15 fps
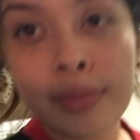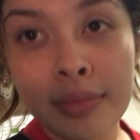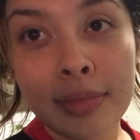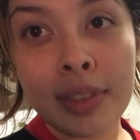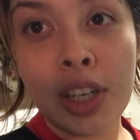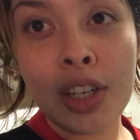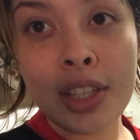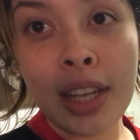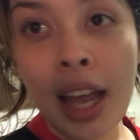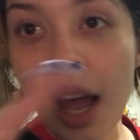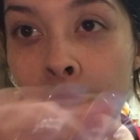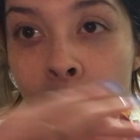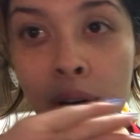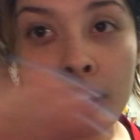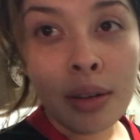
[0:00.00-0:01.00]
there's the
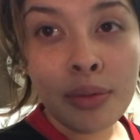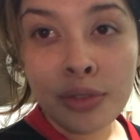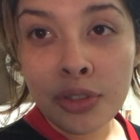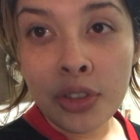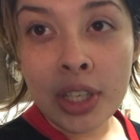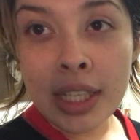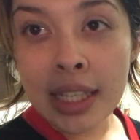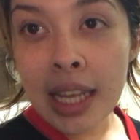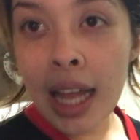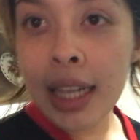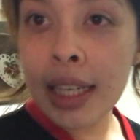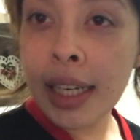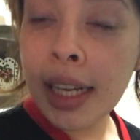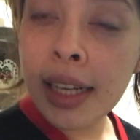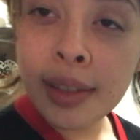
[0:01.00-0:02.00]
camera,
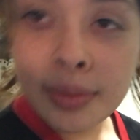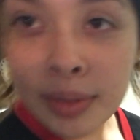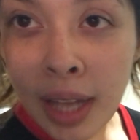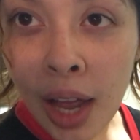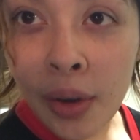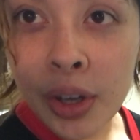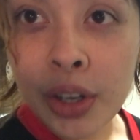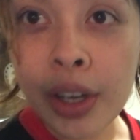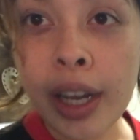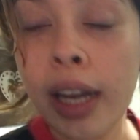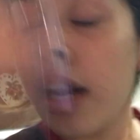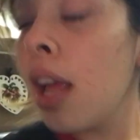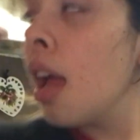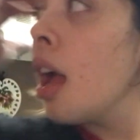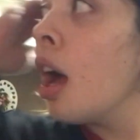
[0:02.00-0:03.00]
freestyling it, how I cook it.
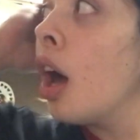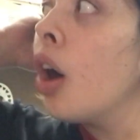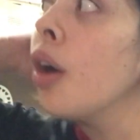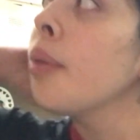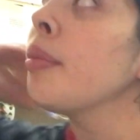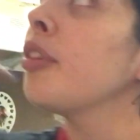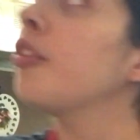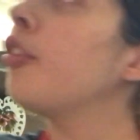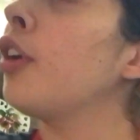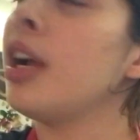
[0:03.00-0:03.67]
Before